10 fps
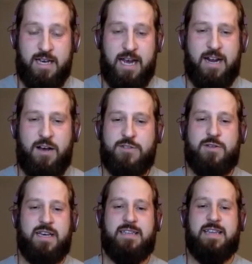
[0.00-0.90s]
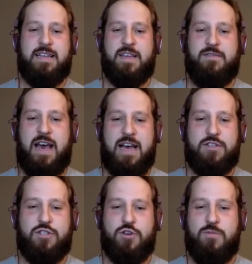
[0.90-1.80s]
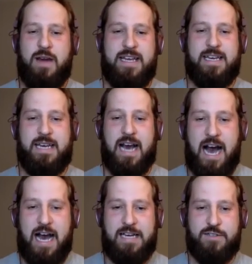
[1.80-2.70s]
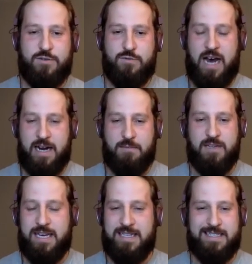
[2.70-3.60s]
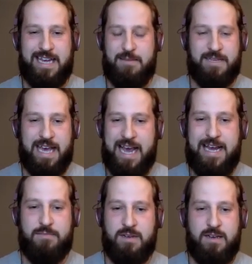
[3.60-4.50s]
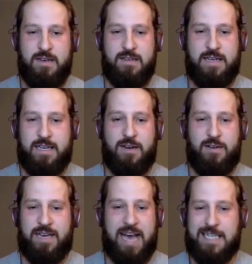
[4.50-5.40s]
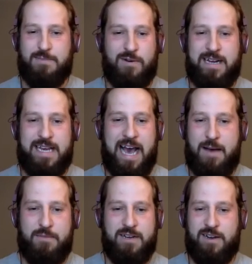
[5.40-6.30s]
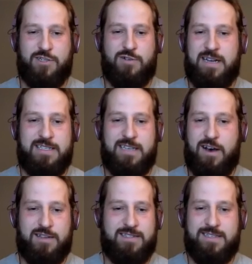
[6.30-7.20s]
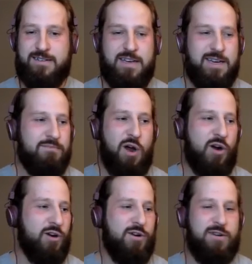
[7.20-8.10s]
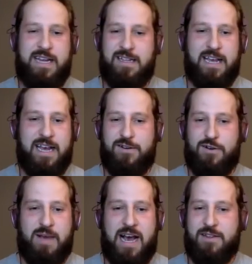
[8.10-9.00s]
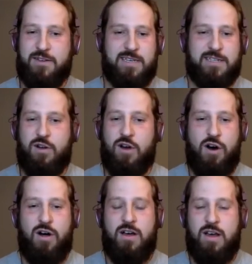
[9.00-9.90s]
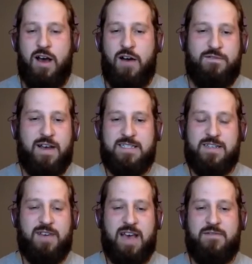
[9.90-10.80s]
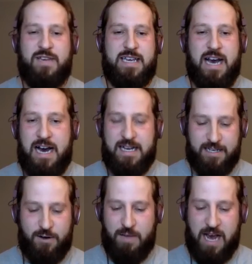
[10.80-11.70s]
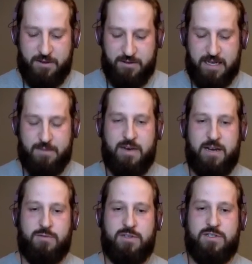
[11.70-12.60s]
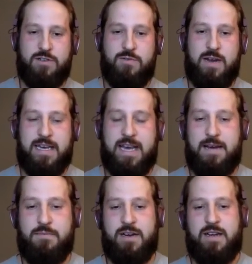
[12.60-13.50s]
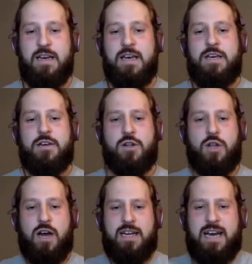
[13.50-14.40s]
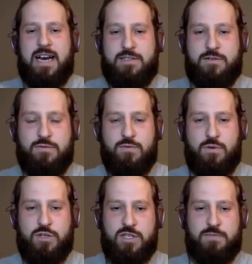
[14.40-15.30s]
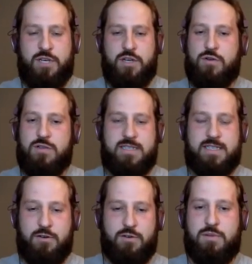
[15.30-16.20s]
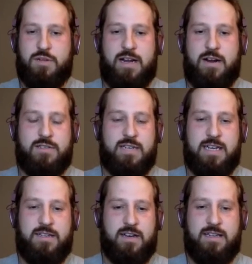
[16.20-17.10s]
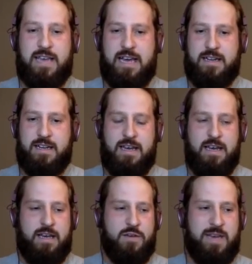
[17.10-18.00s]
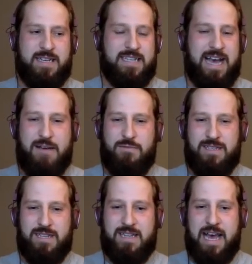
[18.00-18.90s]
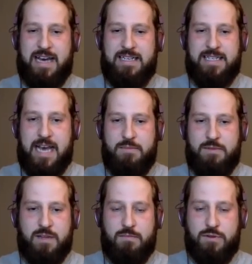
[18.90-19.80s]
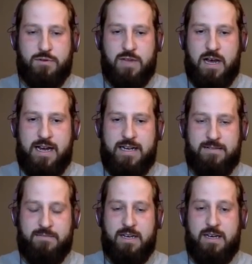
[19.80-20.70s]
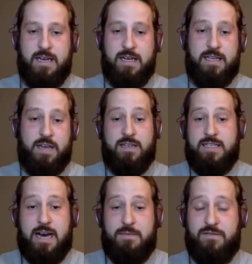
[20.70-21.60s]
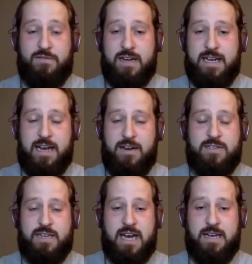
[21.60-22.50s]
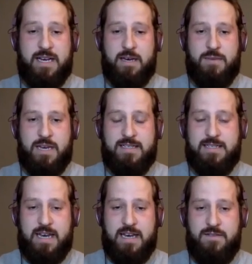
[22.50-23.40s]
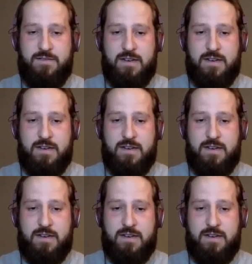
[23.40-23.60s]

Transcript: And I also think that they've had too many guys who kind of play the same game. Like, like Kasperi Kapanen, Andreas Janssen, Marner, Nylander, Matthews. Like, they're all offensive heavy guys. I know Matthews getting better with his 2-way game, but a lot of guys who were just pure skilled players. And I thought that you mix that with the lack of depth in the blue line and the odd time that Freddie Anderson had to make a big save.